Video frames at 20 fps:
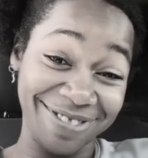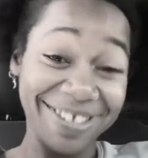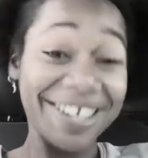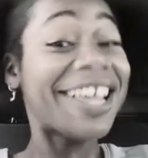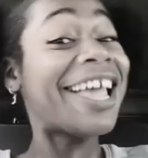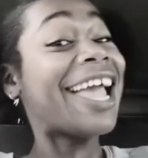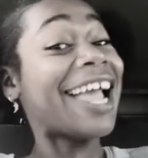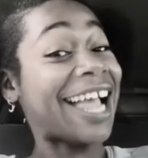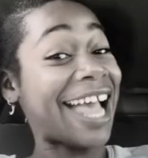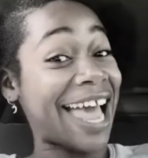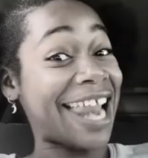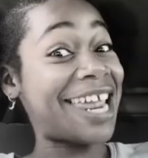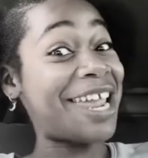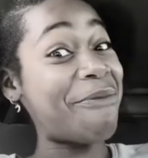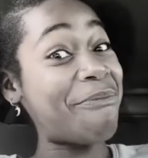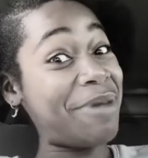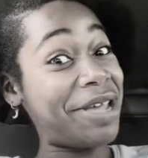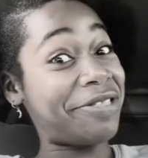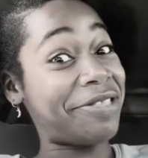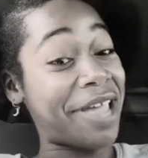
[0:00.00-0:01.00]
Gotta
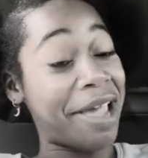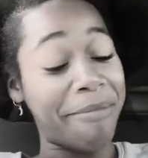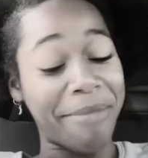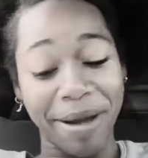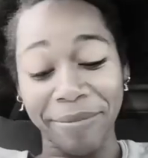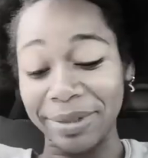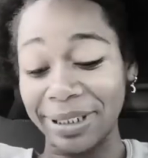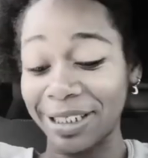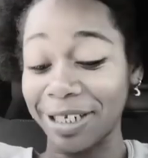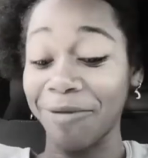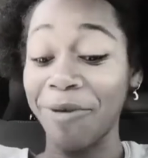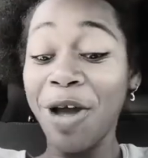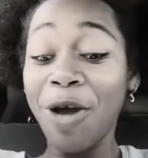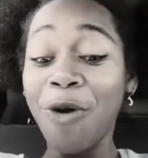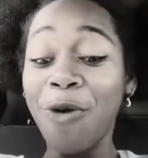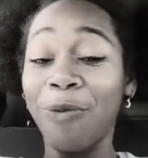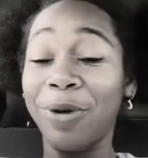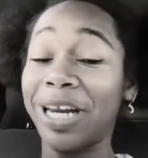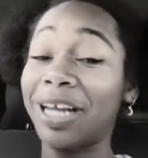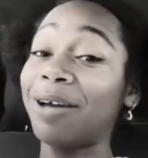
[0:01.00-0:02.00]
admit that by myself.
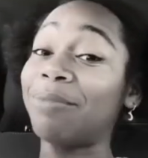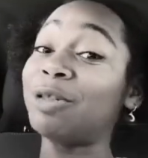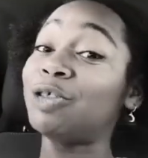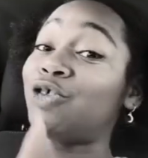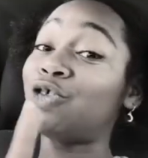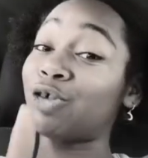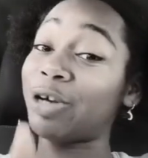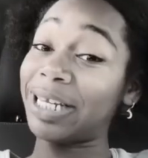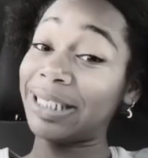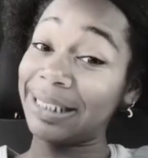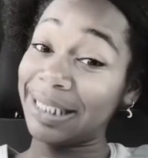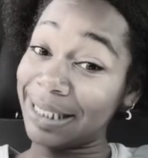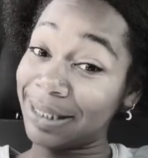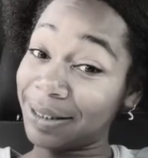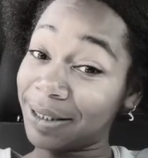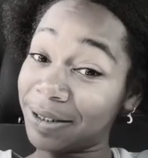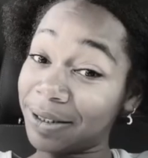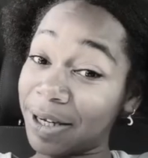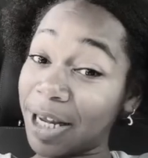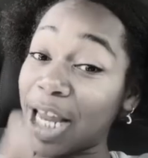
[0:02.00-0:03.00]
When it comes to
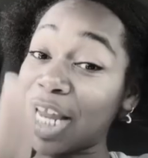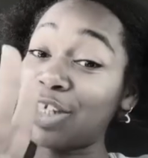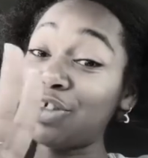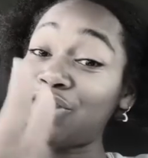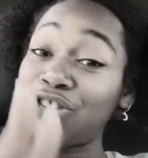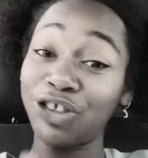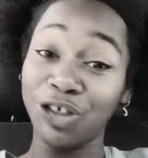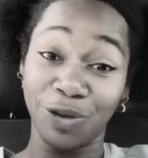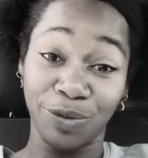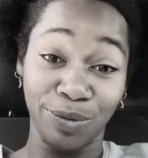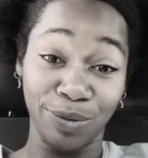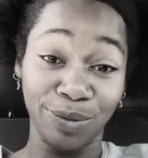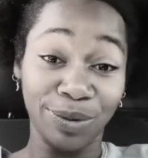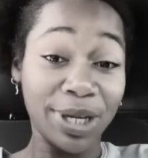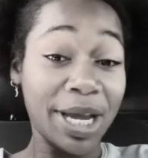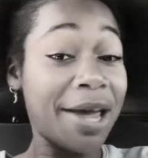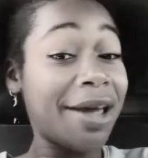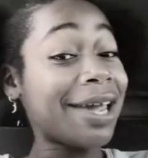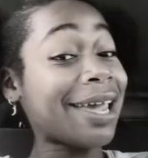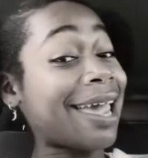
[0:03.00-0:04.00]
dresses and shoes.
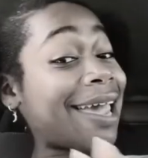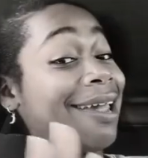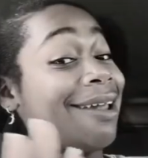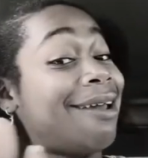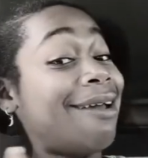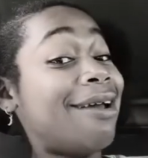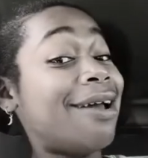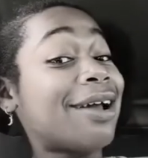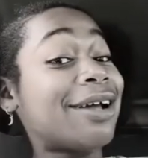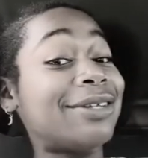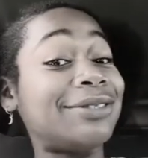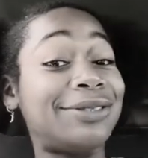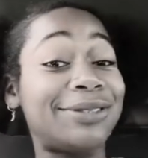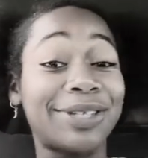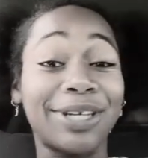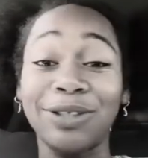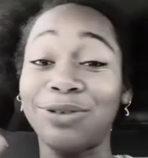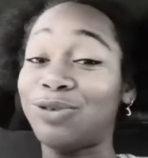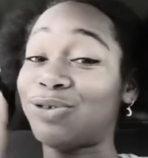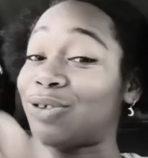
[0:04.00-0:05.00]
Okay?
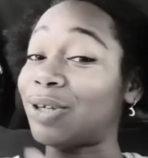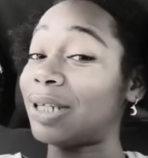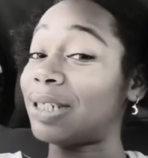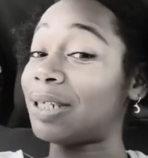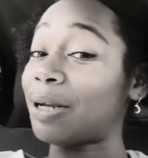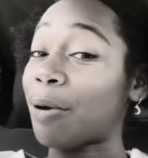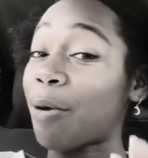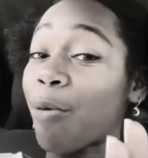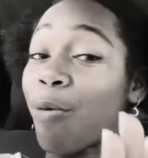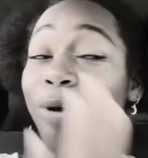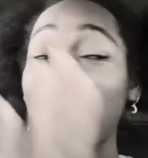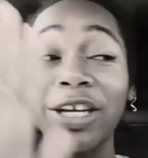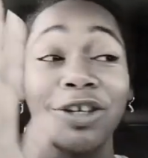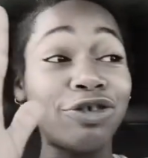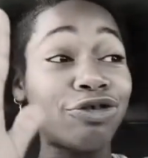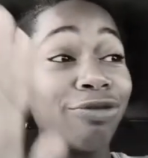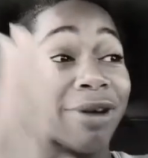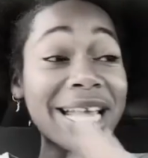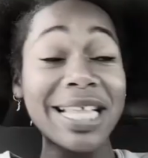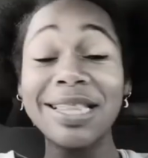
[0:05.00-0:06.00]
Cause with
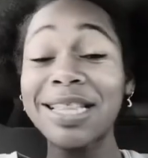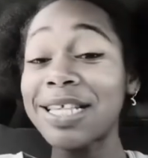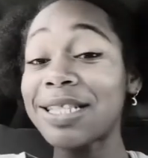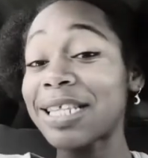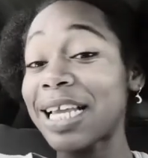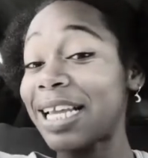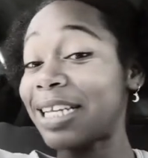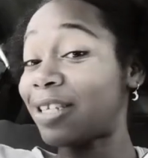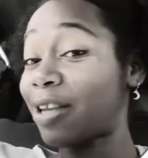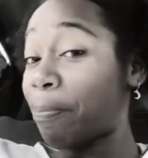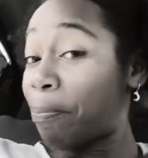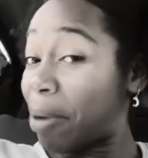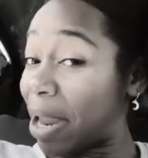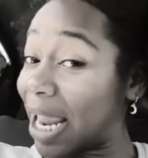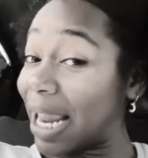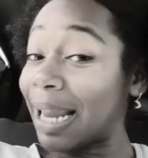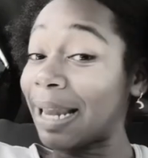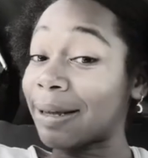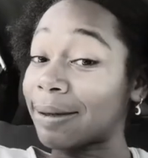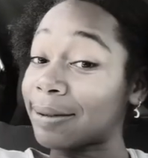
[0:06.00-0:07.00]
dresses it
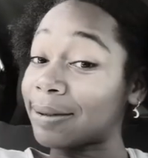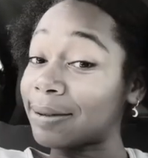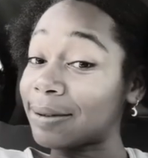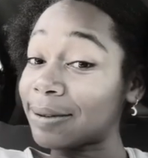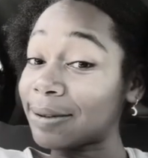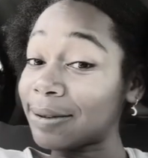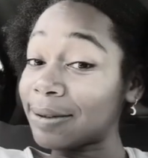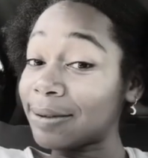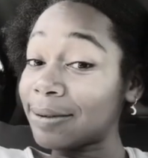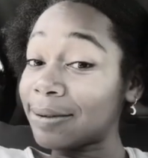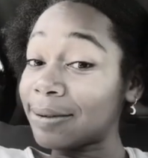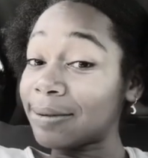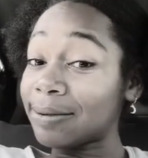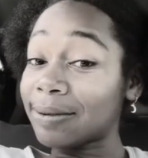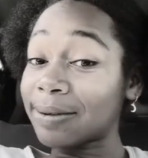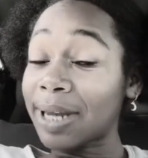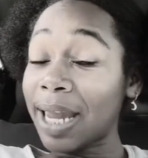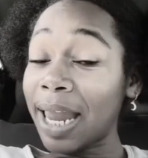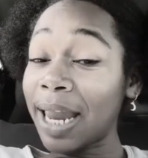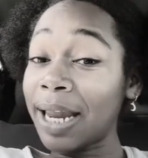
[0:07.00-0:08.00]
depends.
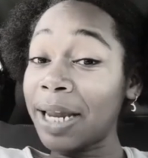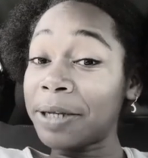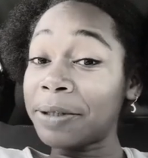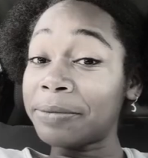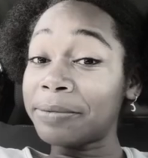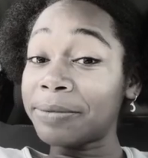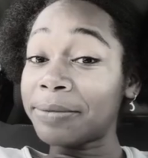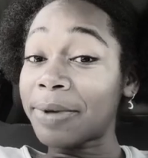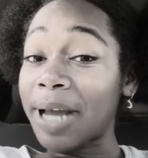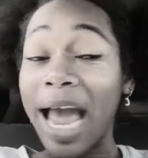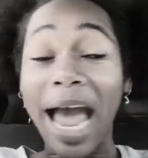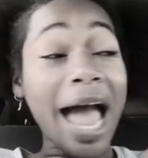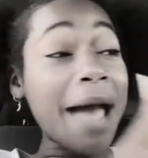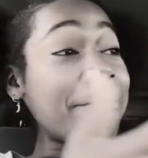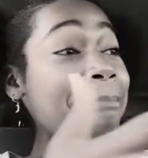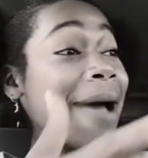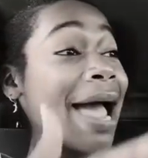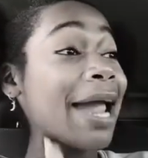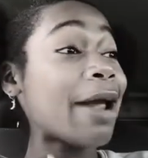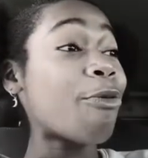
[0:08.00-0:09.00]
Okay? I
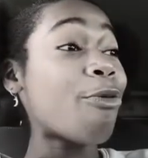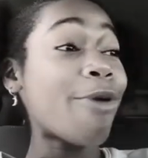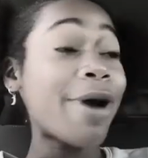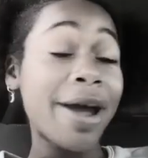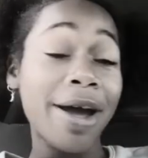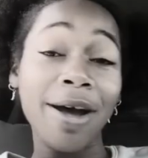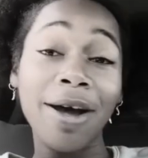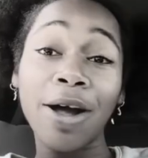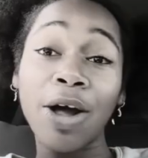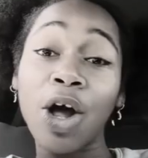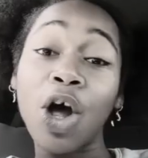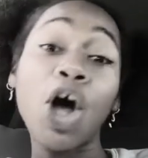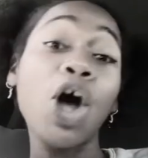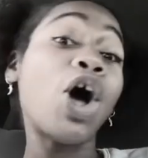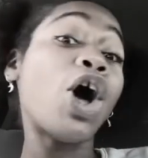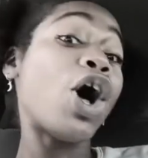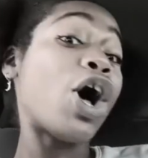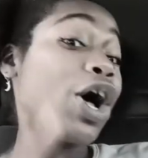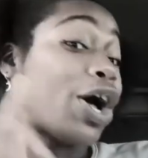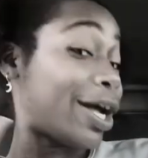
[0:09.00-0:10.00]
might wear
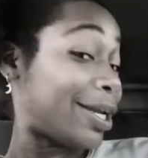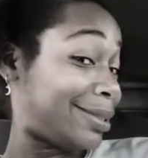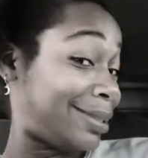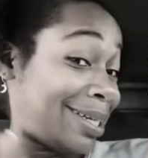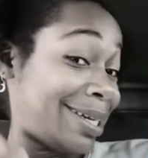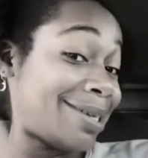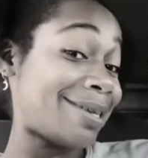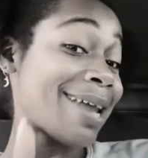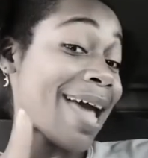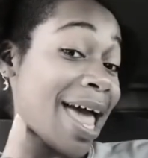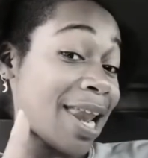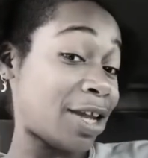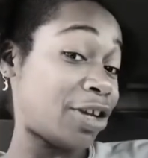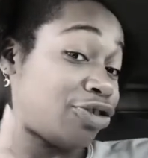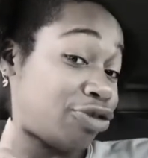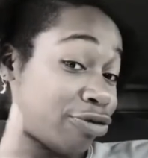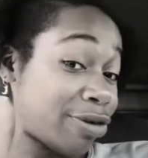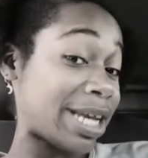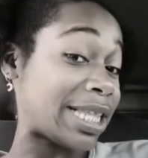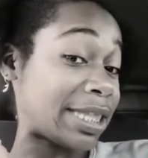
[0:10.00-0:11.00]
a $10
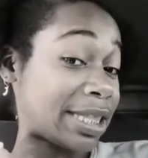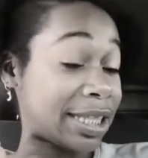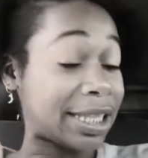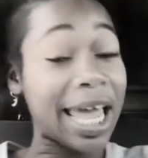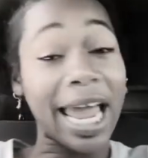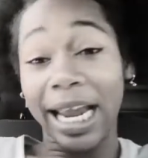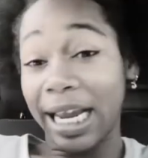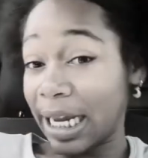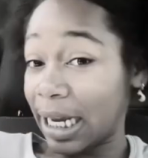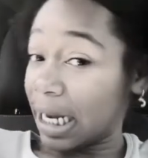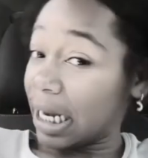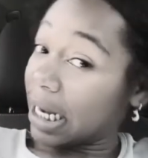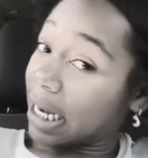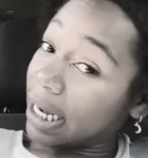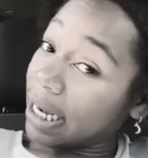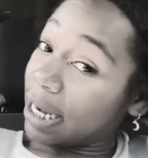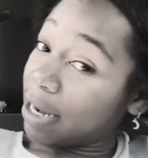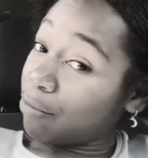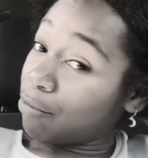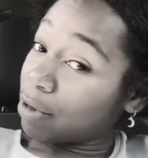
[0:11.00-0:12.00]
dress like
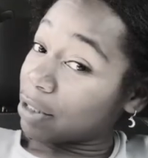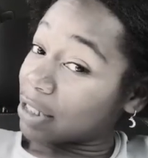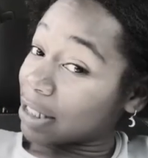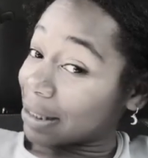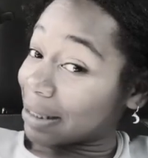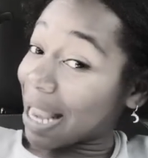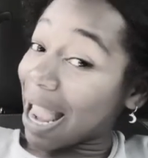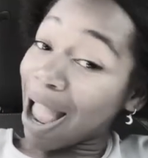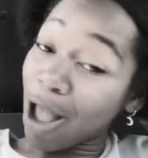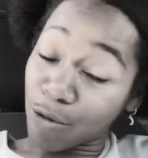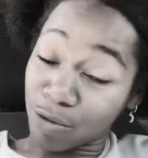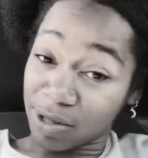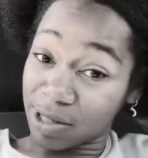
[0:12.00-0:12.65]
it was $1,000.